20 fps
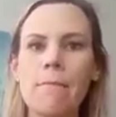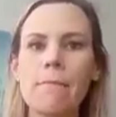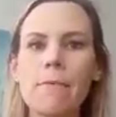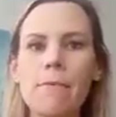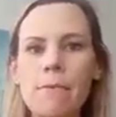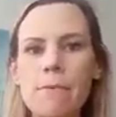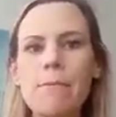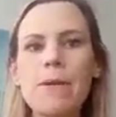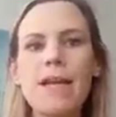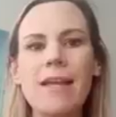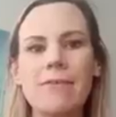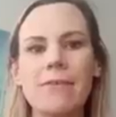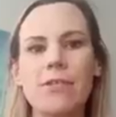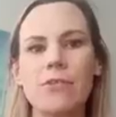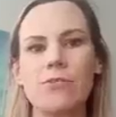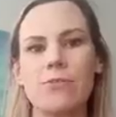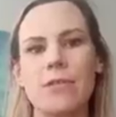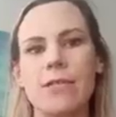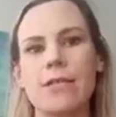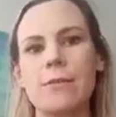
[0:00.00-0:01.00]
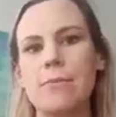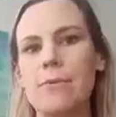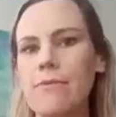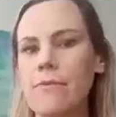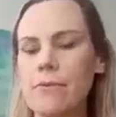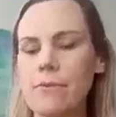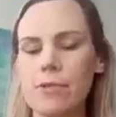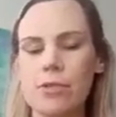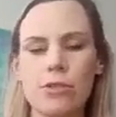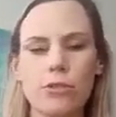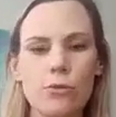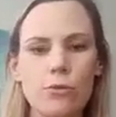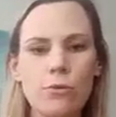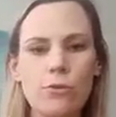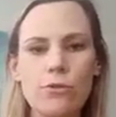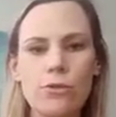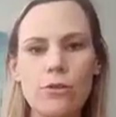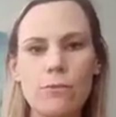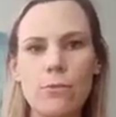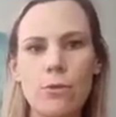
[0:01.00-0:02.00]
But when we have stress, whether it's
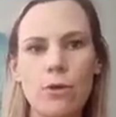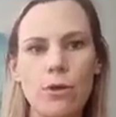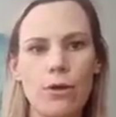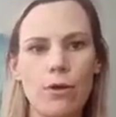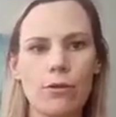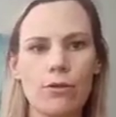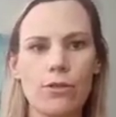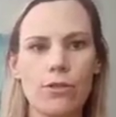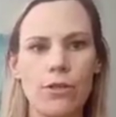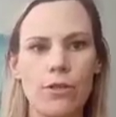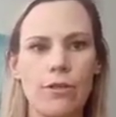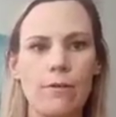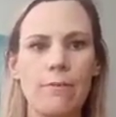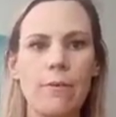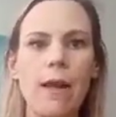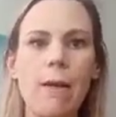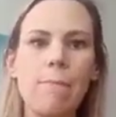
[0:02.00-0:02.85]
short-term or long-term,